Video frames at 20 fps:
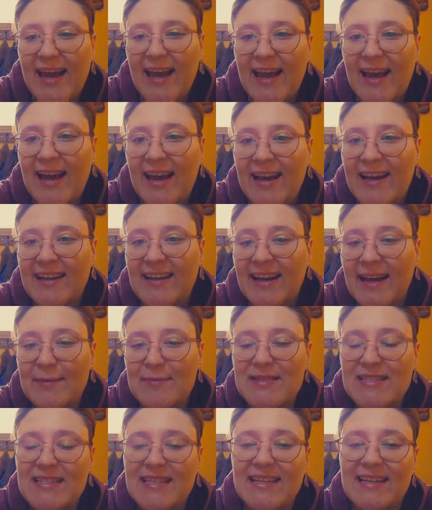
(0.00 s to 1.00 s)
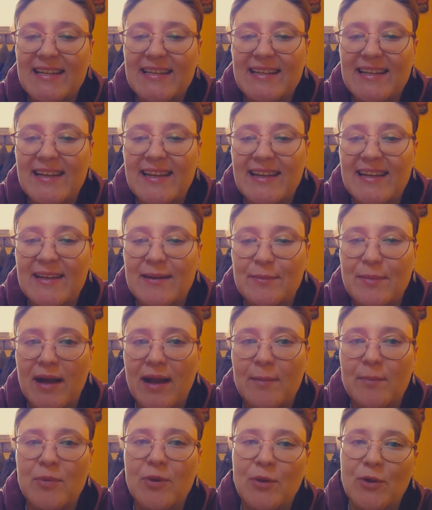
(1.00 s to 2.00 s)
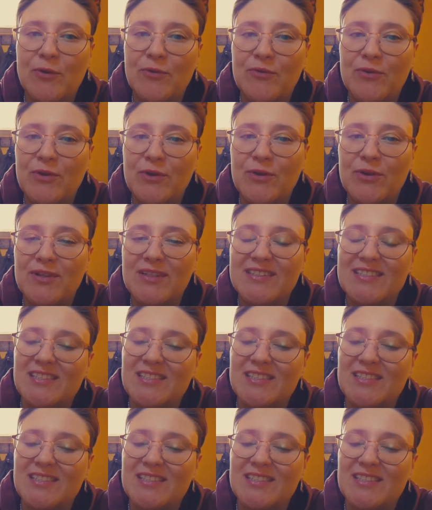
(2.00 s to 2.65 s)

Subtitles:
and I'm sitting in my beautiful,